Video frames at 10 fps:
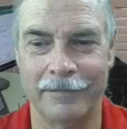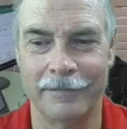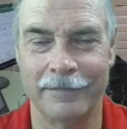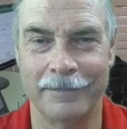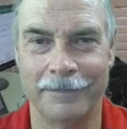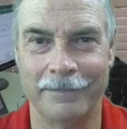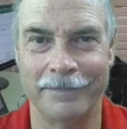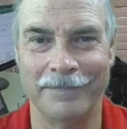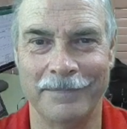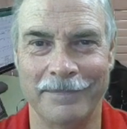
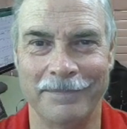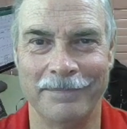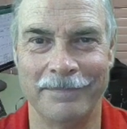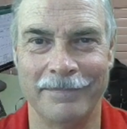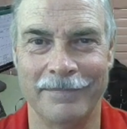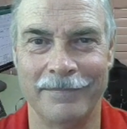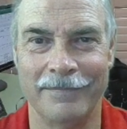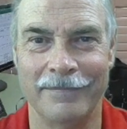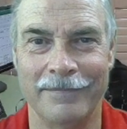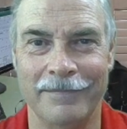
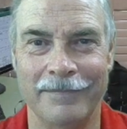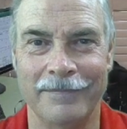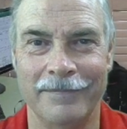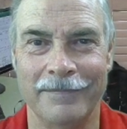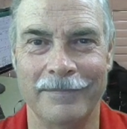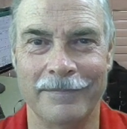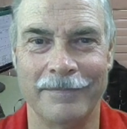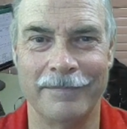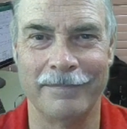Nothing is said.